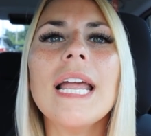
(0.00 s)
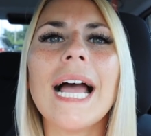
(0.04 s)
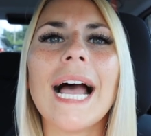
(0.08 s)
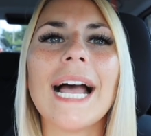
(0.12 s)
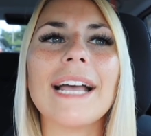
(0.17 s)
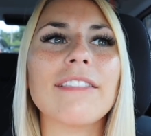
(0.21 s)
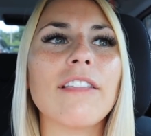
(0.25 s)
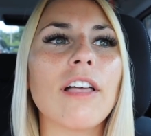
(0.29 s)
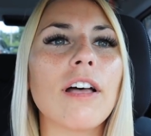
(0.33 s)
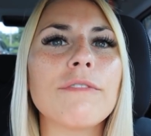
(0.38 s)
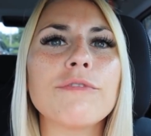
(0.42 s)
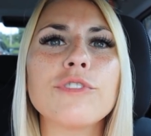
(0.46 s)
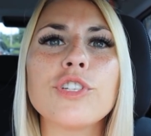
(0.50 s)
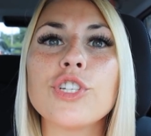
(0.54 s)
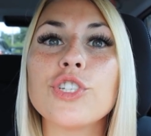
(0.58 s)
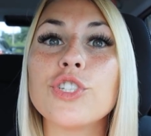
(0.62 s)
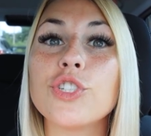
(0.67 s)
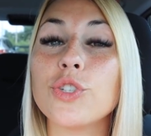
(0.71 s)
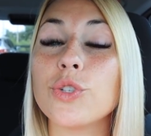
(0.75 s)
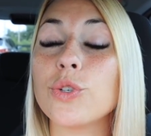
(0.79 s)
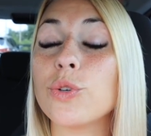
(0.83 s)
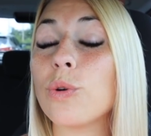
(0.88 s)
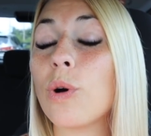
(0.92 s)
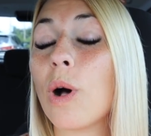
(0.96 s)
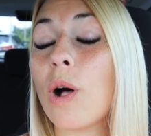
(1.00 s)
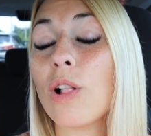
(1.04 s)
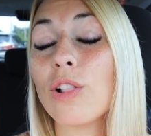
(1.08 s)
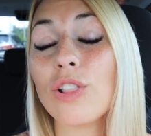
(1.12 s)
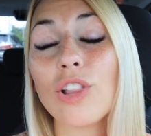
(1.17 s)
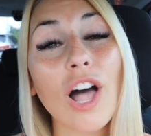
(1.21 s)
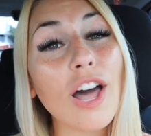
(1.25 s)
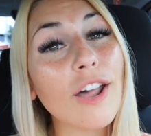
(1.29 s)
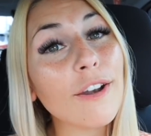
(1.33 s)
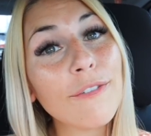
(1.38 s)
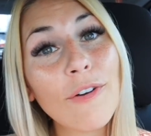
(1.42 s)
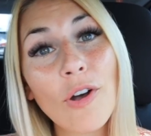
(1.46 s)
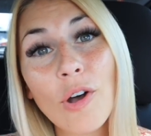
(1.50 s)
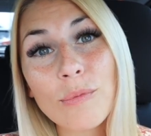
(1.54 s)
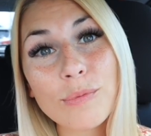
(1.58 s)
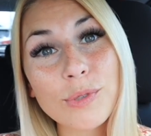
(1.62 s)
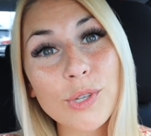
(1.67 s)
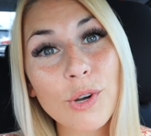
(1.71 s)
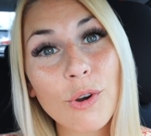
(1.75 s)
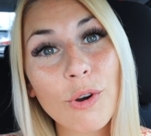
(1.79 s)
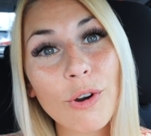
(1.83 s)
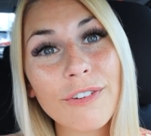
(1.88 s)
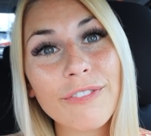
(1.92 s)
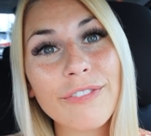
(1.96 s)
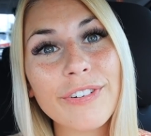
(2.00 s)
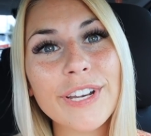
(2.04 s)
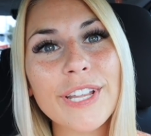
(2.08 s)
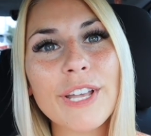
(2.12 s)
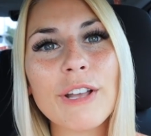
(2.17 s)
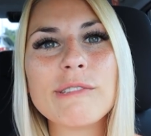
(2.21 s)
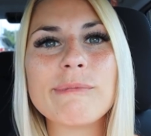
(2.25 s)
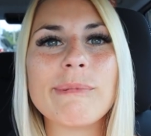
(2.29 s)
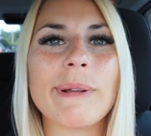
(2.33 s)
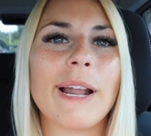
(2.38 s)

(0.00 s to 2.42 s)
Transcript: I love to do a lot of home decor videos,